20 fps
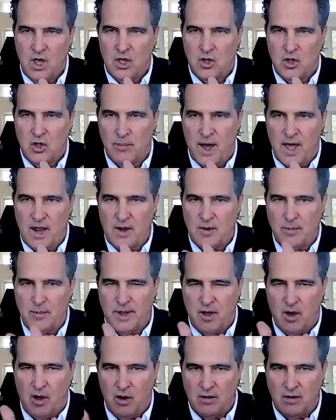your body will be
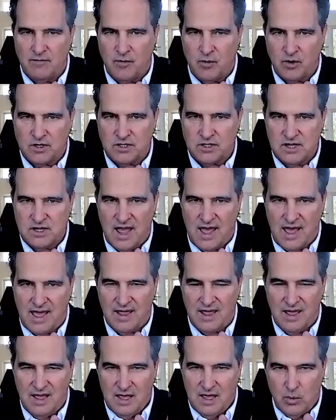calling for a snack.